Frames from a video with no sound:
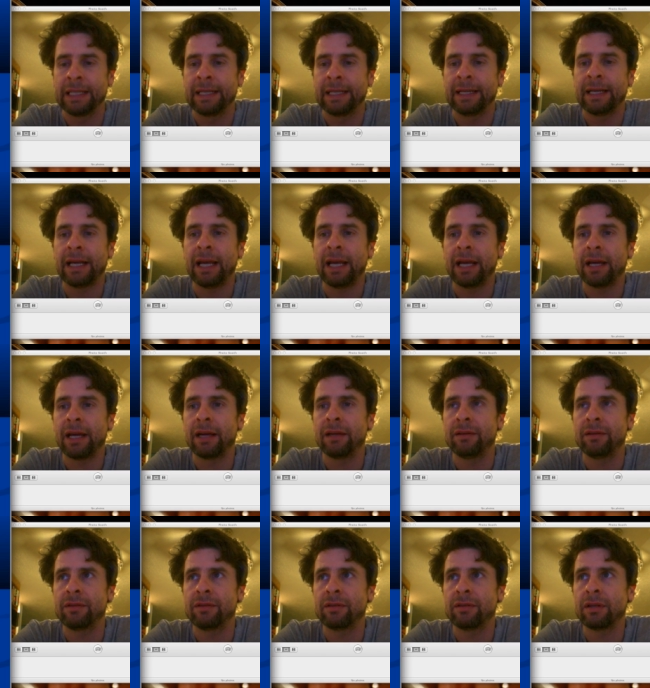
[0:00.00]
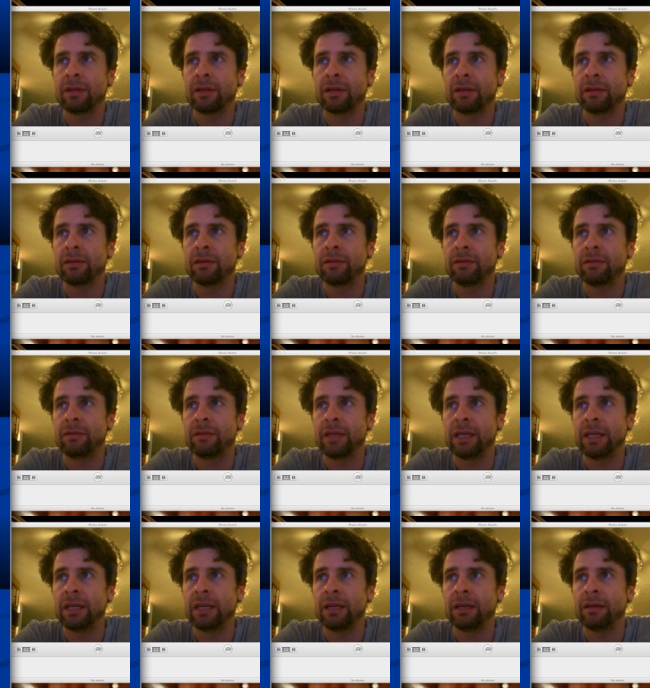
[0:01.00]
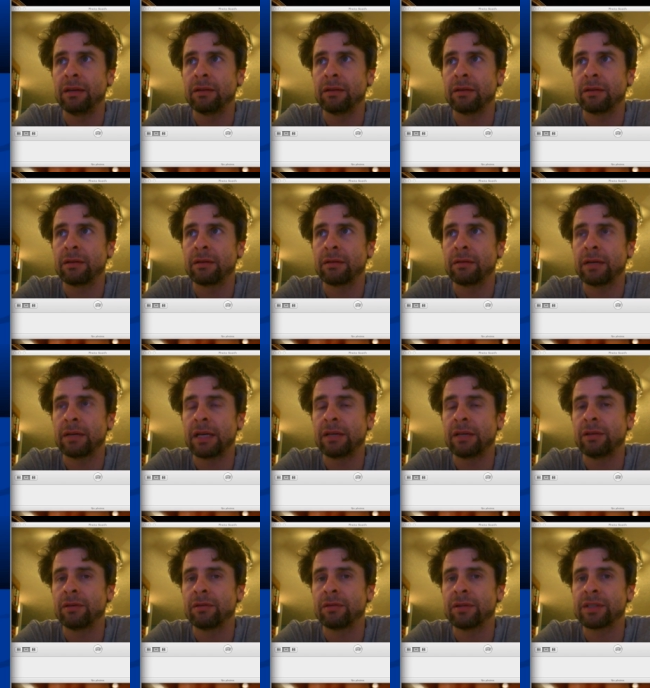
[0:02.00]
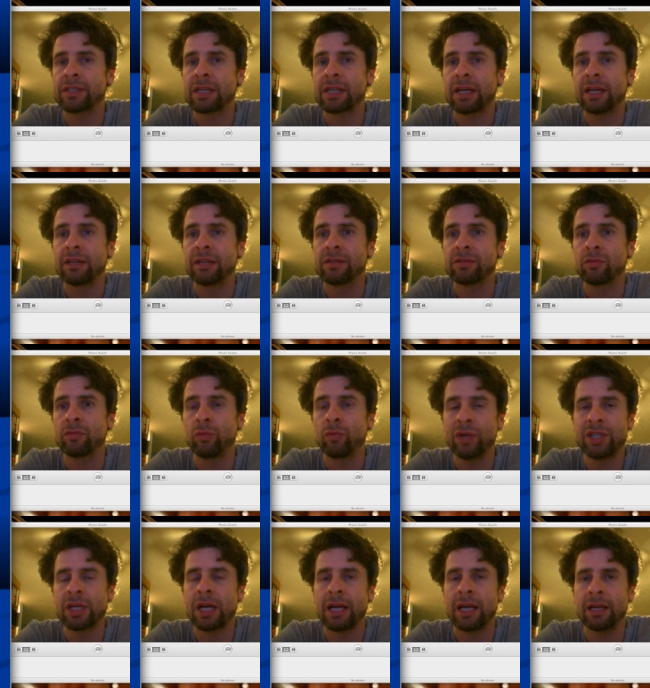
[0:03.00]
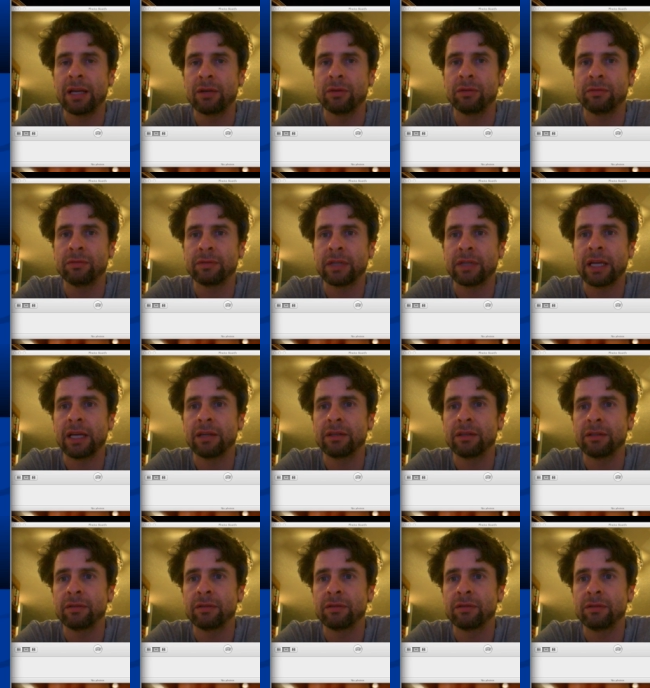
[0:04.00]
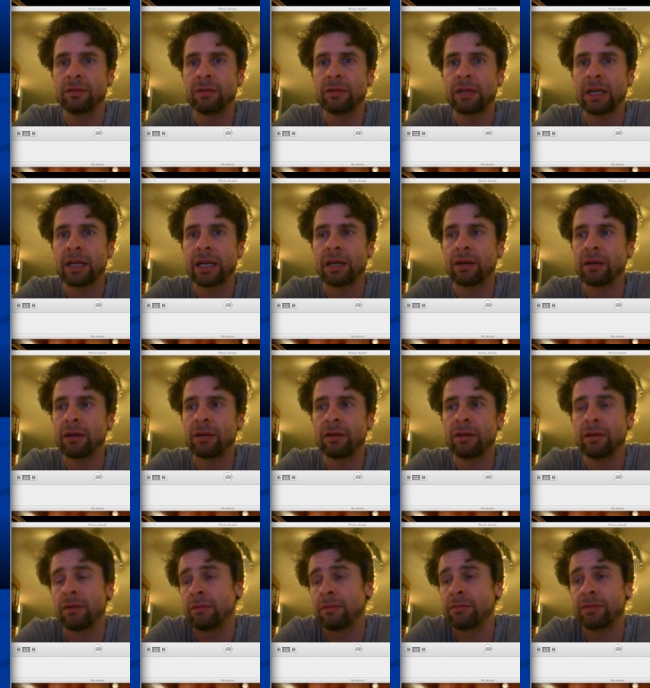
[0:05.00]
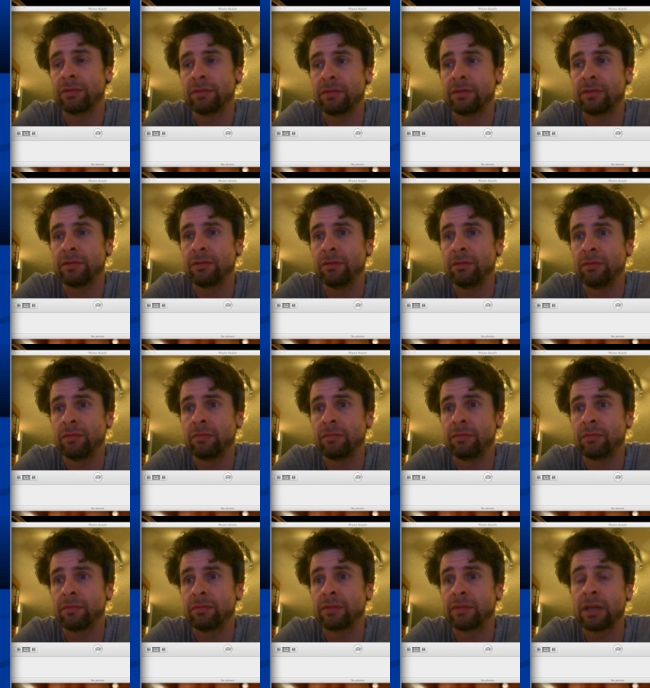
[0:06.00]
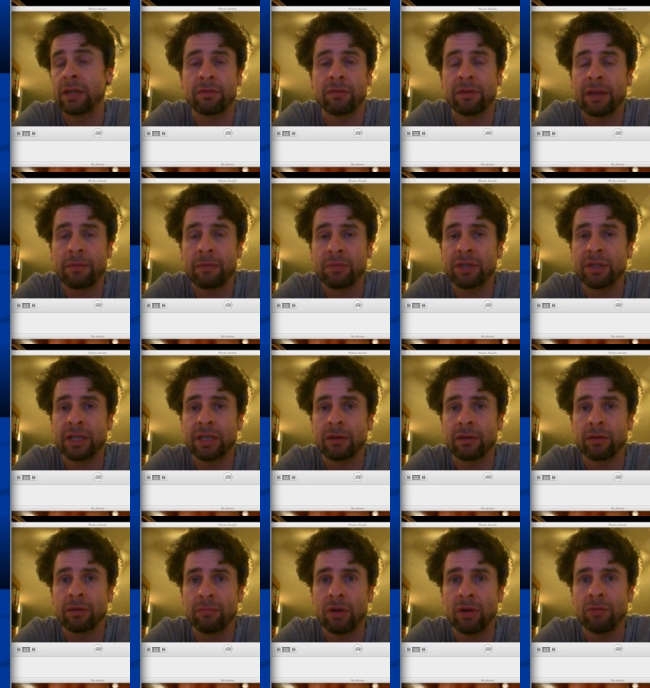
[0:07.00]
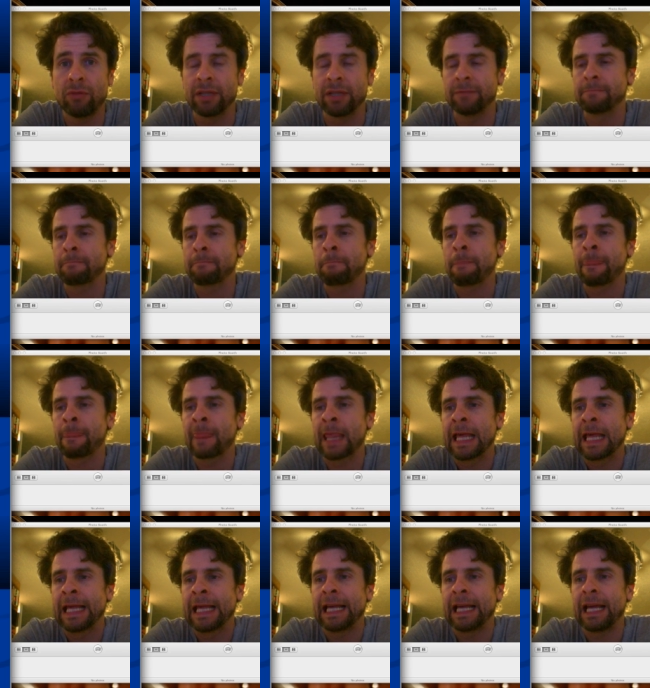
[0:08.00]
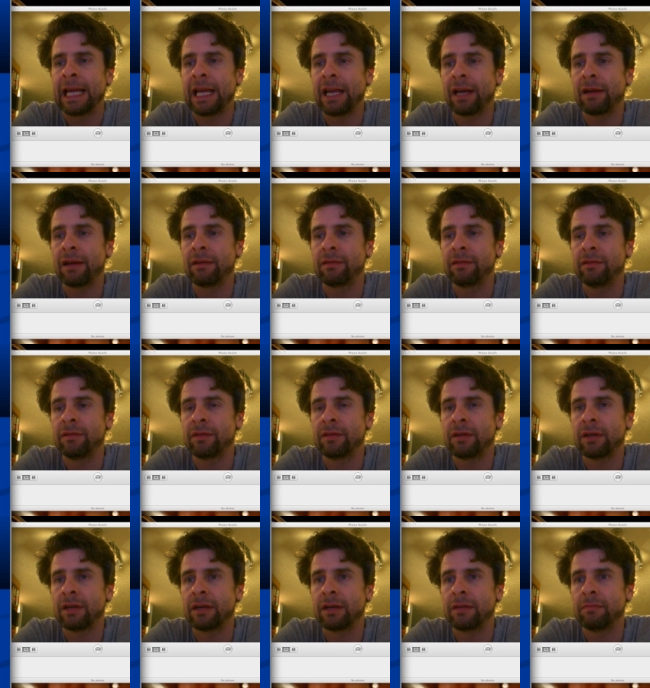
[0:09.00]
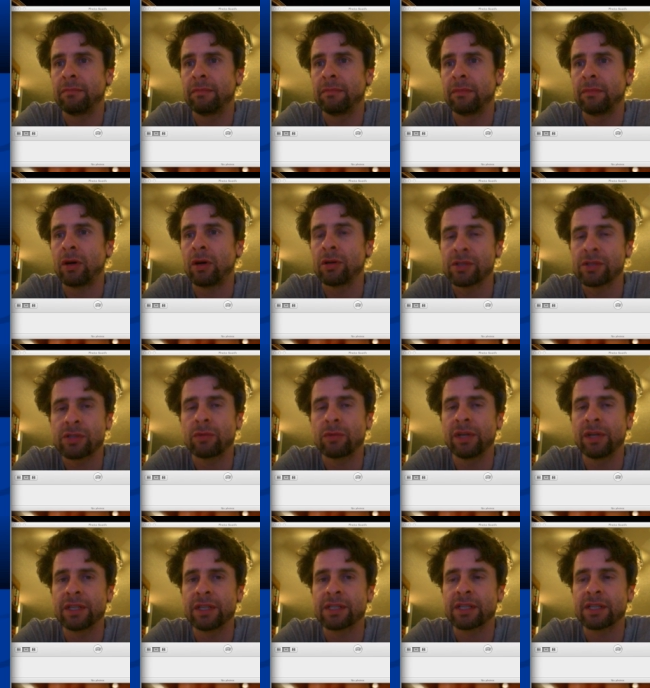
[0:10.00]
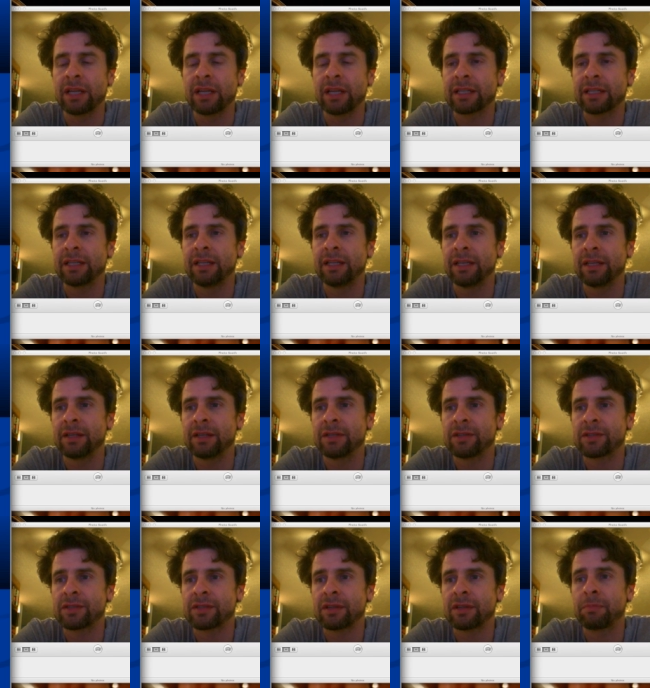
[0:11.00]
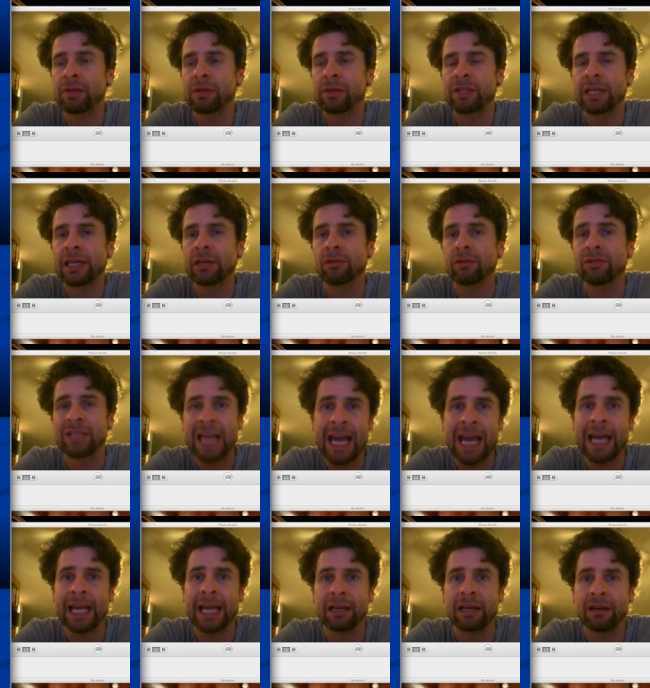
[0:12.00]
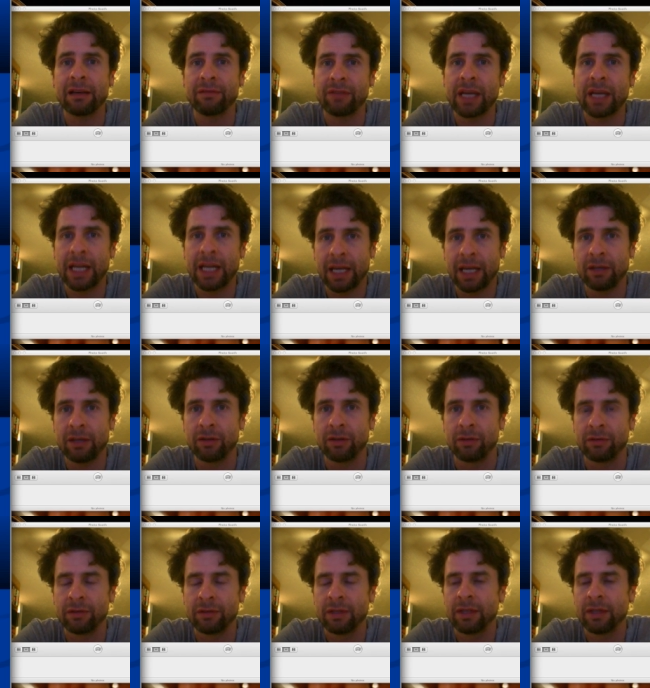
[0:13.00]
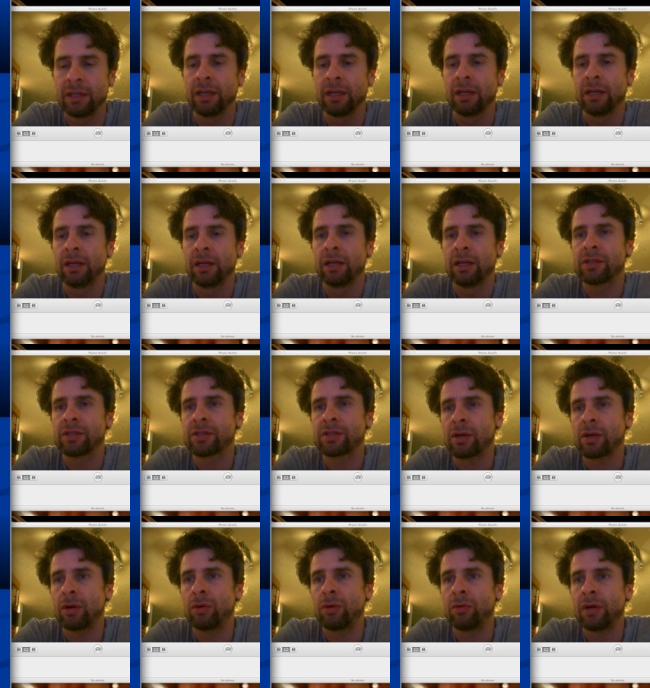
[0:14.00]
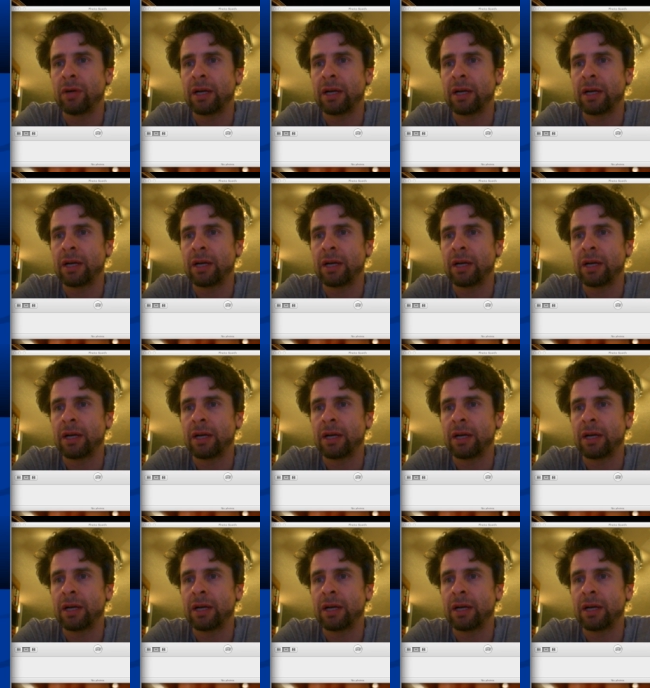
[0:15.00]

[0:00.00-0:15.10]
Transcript: And the editor decides which angle and how to cover that particular moment. And also what is selected is a particular take of that angle. So